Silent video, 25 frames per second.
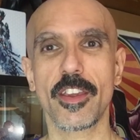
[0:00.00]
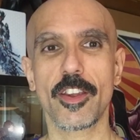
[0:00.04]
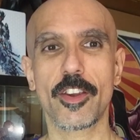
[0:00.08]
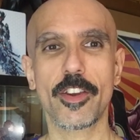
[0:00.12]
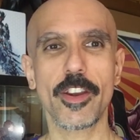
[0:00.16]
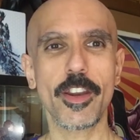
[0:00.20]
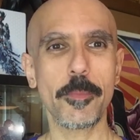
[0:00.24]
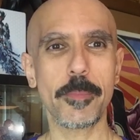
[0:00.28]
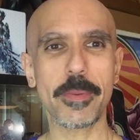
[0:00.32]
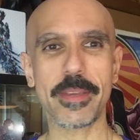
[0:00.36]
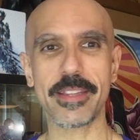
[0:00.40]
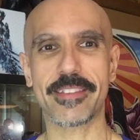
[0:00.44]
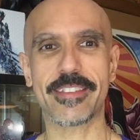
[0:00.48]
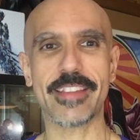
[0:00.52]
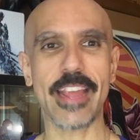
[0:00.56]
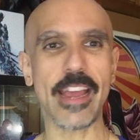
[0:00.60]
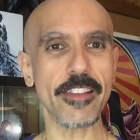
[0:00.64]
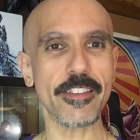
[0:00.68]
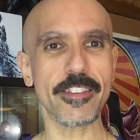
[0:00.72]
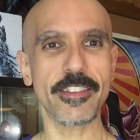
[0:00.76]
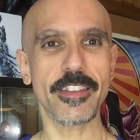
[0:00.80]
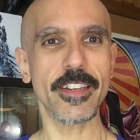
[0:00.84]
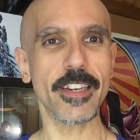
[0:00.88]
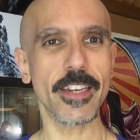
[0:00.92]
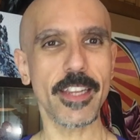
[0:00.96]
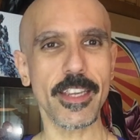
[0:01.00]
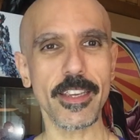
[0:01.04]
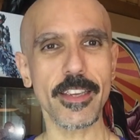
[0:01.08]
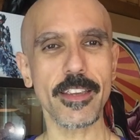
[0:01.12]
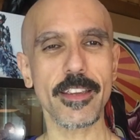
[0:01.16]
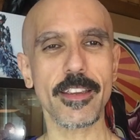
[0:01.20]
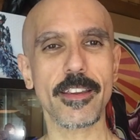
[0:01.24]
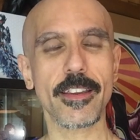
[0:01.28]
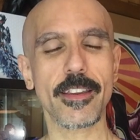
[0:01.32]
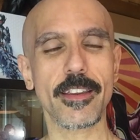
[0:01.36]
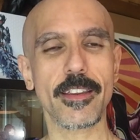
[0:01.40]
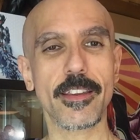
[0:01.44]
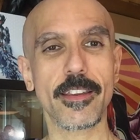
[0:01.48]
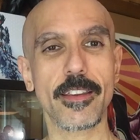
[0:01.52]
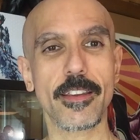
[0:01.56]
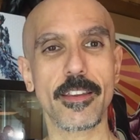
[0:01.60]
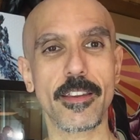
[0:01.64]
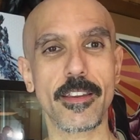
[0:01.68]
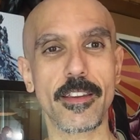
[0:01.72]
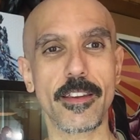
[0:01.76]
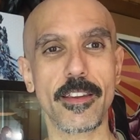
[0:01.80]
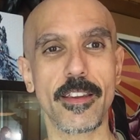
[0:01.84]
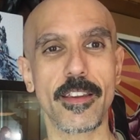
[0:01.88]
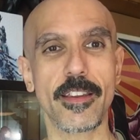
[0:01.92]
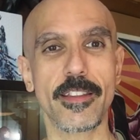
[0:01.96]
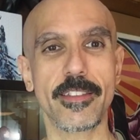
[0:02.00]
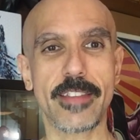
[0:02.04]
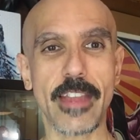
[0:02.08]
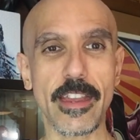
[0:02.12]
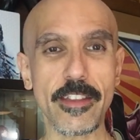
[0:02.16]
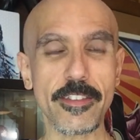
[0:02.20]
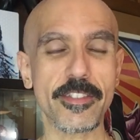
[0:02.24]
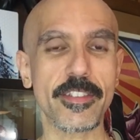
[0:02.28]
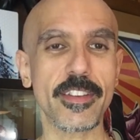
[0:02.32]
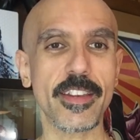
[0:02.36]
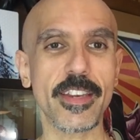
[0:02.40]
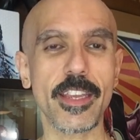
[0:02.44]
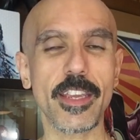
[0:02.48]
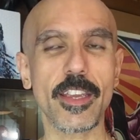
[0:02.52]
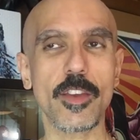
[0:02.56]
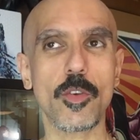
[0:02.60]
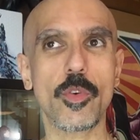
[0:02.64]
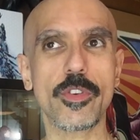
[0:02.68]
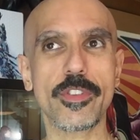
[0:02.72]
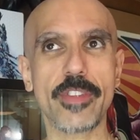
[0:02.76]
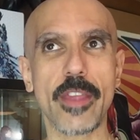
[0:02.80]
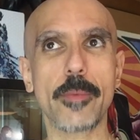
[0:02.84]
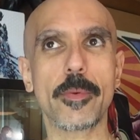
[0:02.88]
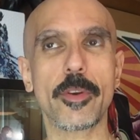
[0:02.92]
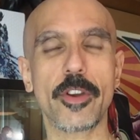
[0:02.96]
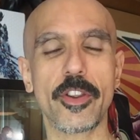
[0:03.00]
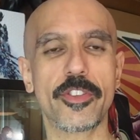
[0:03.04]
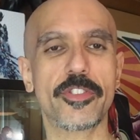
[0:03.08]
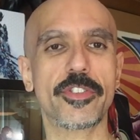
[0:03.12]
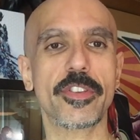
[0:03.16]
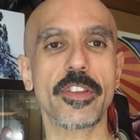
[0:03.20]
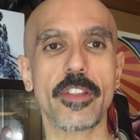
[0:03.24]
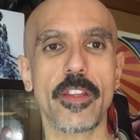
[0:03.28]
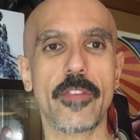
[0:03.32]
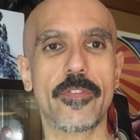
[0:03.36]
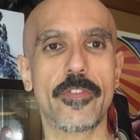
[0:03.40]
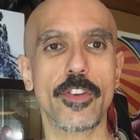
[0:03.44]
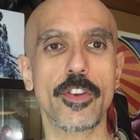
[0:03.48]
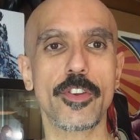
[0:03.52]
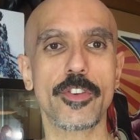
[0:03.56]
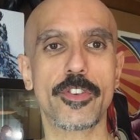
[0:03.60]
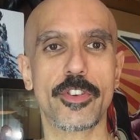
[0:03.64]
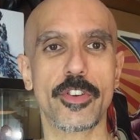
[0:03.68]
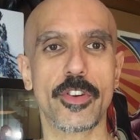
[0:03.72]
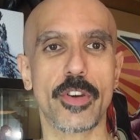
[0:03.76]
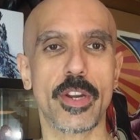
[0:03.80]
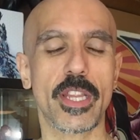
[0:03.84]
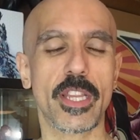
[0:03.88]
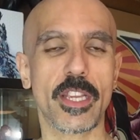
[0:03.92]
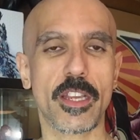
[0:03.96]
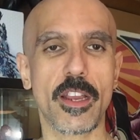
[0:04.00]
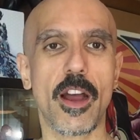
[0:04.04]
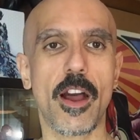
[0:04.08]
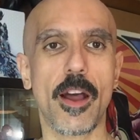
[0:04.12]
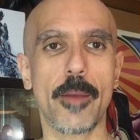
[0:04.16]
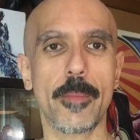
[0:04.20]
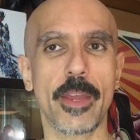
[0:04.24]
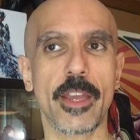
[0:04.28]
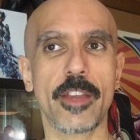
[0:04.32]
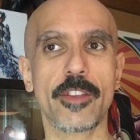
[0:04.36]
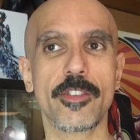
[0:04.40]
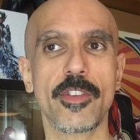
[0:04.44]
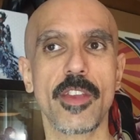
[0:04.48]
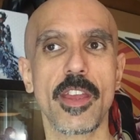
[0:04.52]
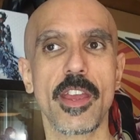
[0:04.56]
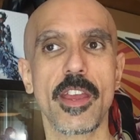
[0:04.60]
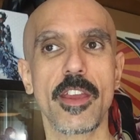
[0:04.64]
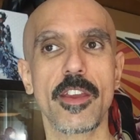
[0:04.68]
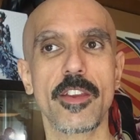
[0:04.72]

Could it be Destiny? Destiny was able to see the future in the comics.